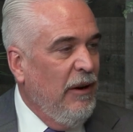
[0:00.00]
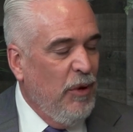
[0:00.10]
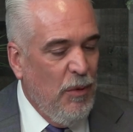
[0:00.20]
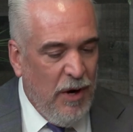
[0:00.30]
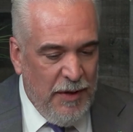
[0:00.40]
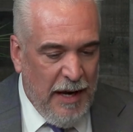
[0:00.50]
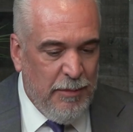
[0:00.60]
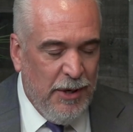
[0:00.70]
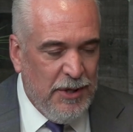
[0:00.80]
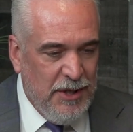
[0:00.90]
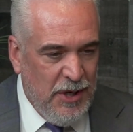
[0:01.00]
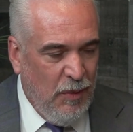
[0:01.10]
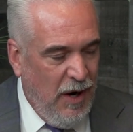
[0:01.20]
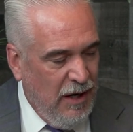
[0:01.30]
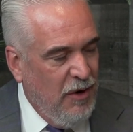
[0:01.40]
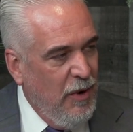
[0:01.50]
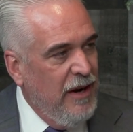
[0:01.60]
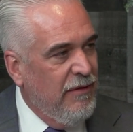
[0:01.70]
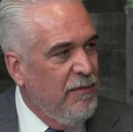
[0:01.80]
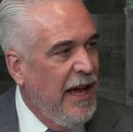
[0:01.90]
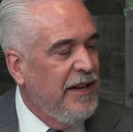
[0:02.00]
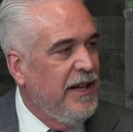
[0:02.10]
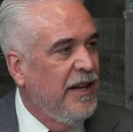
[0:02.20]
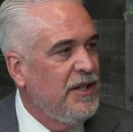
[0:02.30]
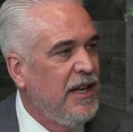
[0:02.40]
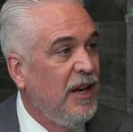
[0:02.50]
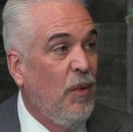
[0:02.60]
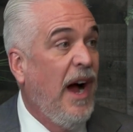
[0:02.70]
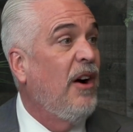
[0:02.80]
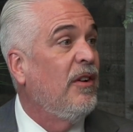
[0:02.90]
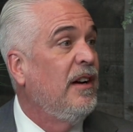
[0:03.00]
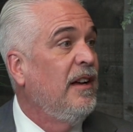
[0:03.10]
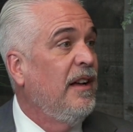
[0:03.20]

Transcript: we want that person to walk away from that touch saying, wow,